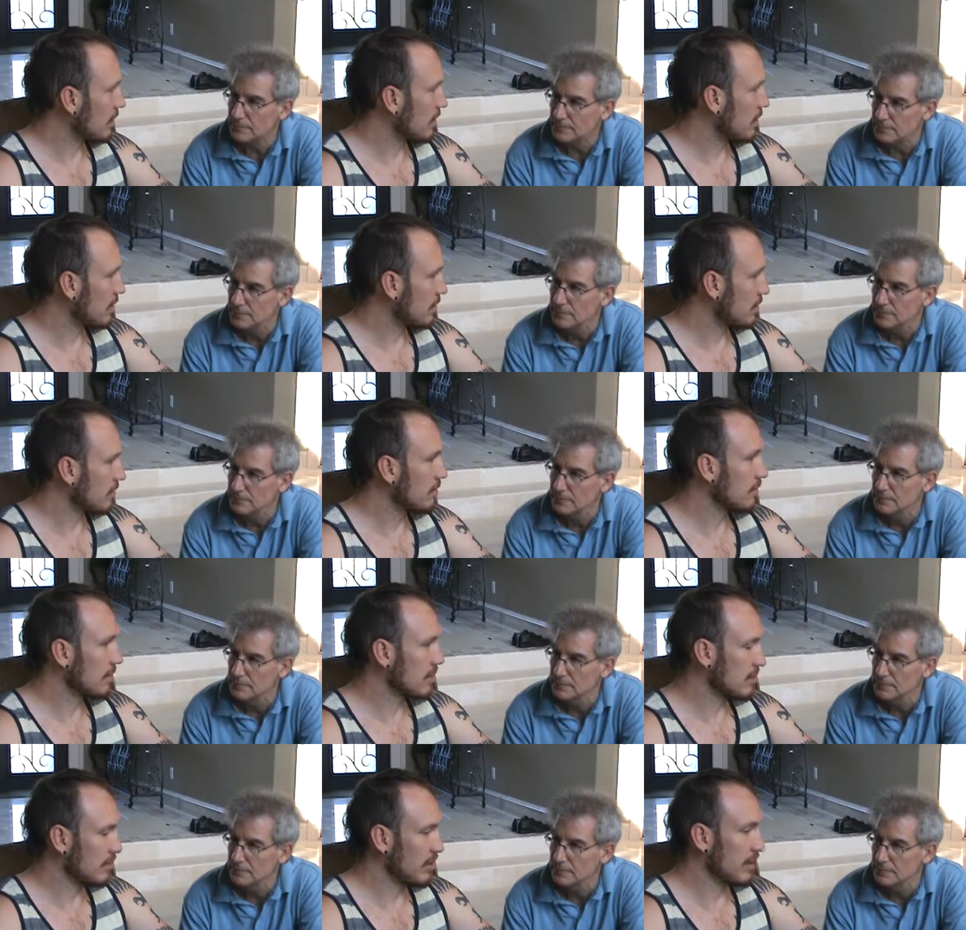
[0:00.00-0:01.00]
Speaker 1: and you
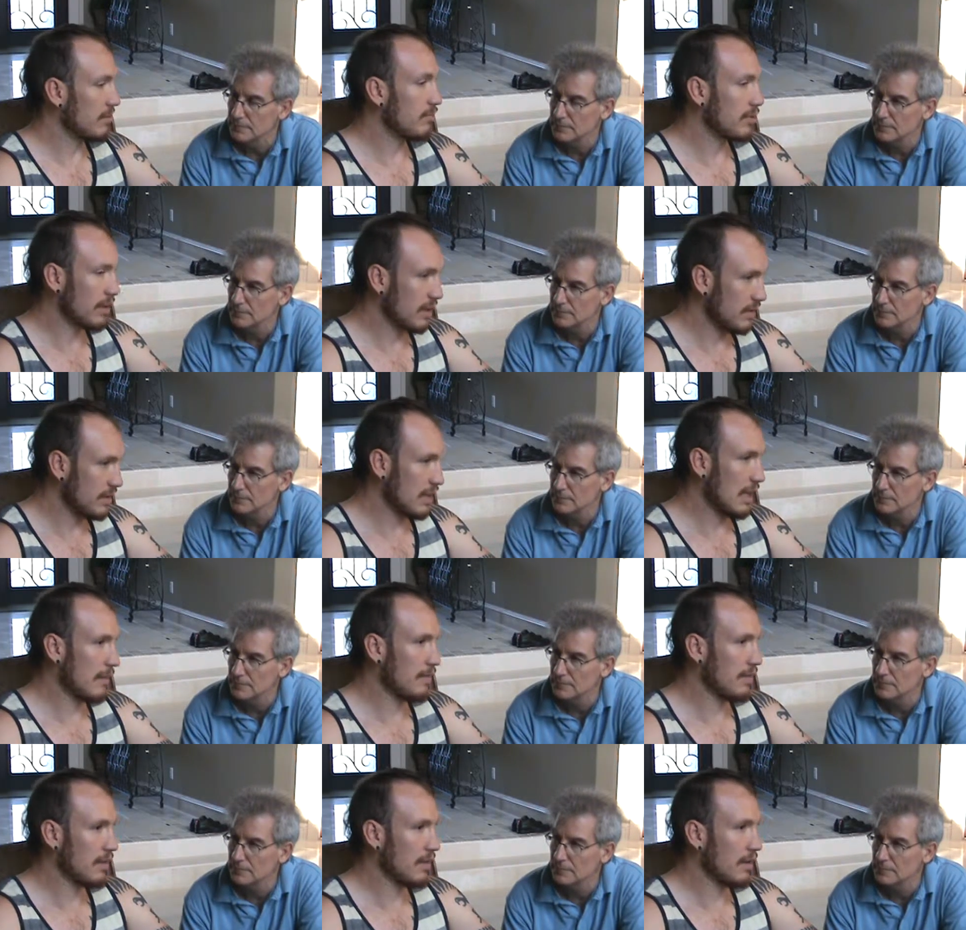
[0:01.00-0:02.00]
explained pretty in
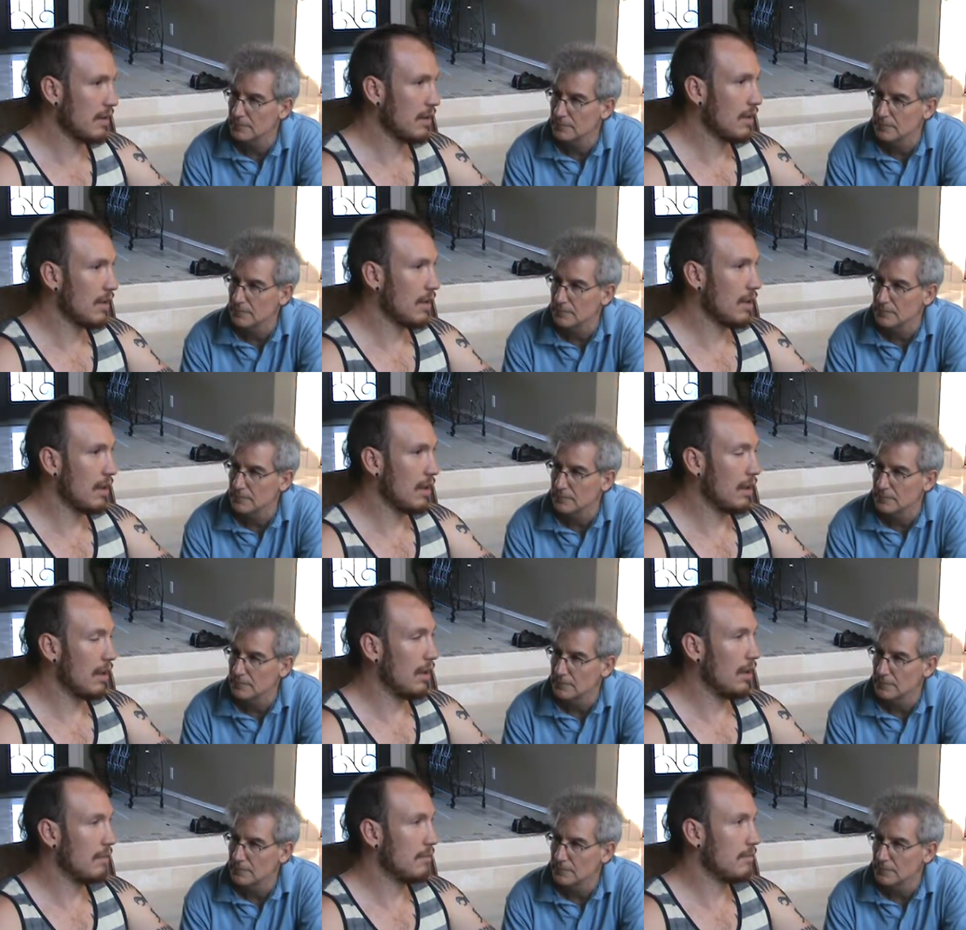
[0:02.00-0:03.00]
depth,
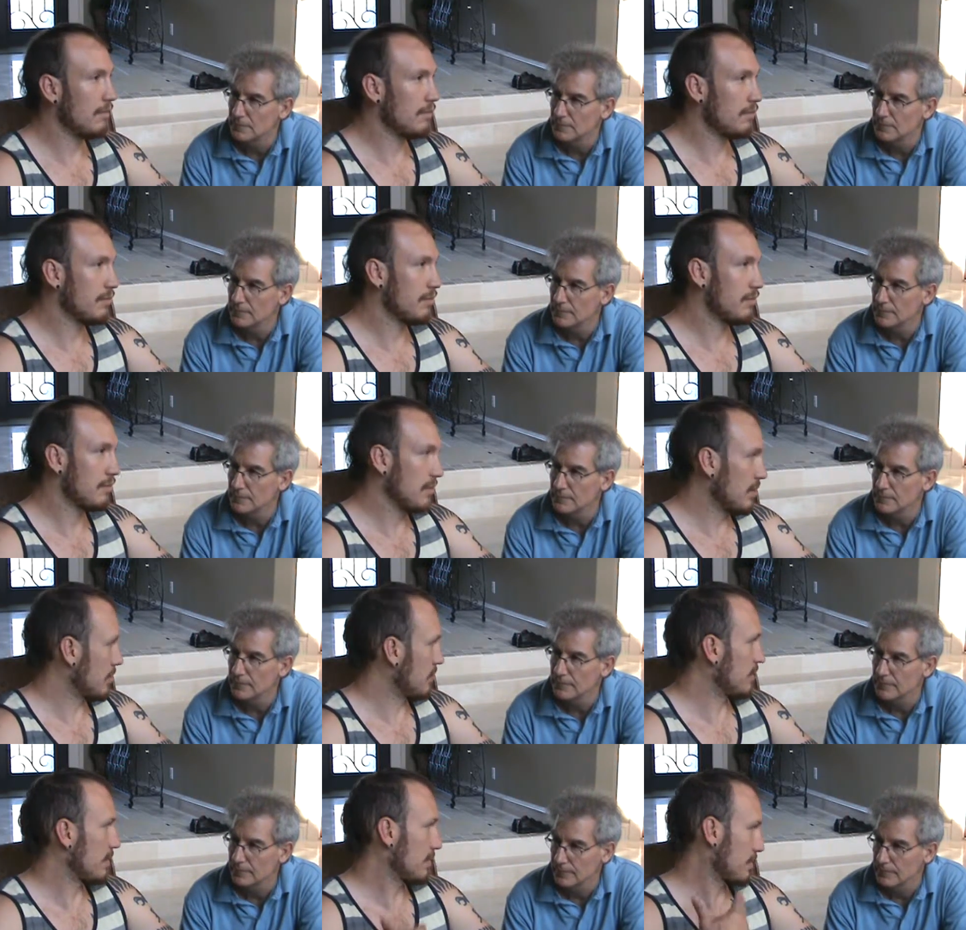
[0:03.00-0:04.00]
um, you
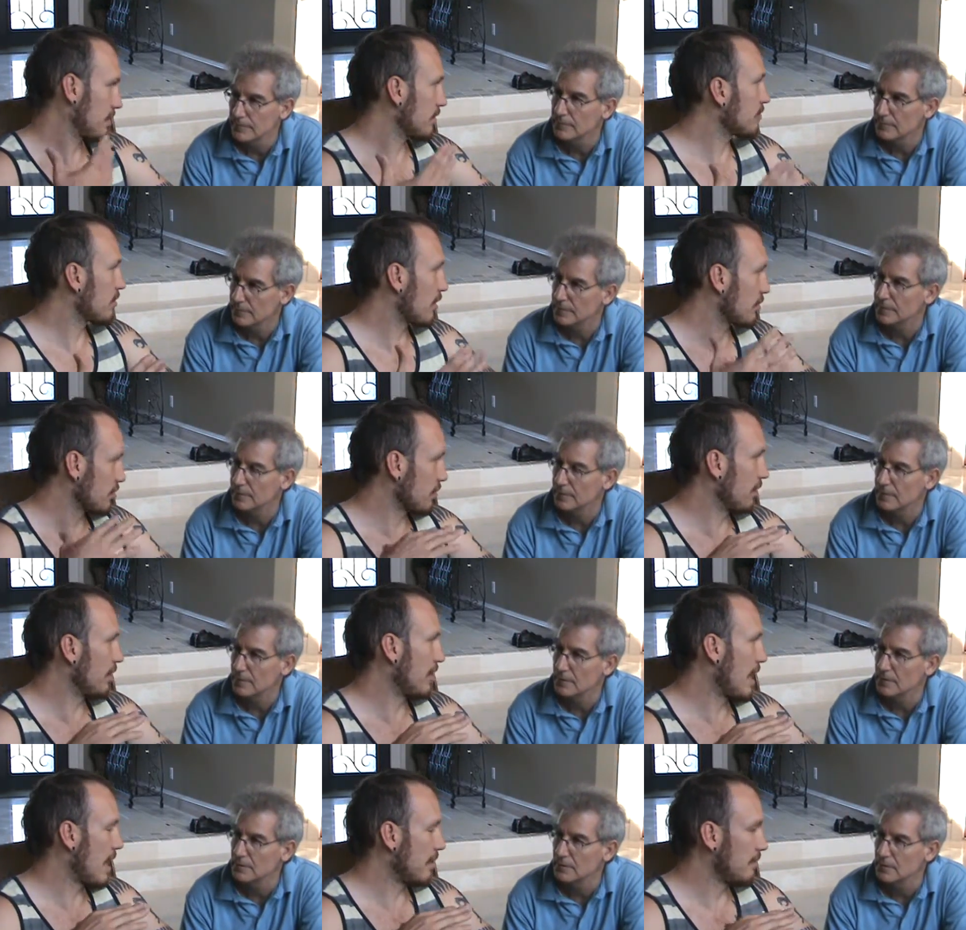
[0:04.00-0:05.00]
know, the
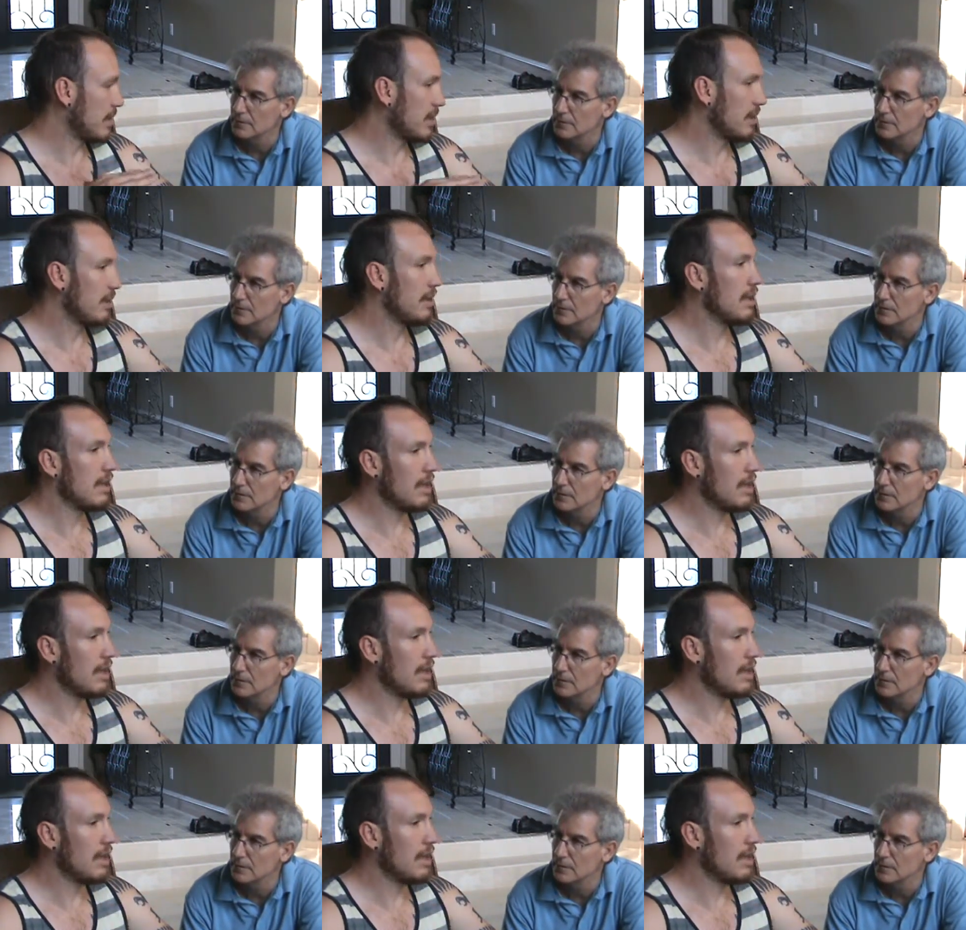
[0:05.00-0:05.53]
structural anatomy and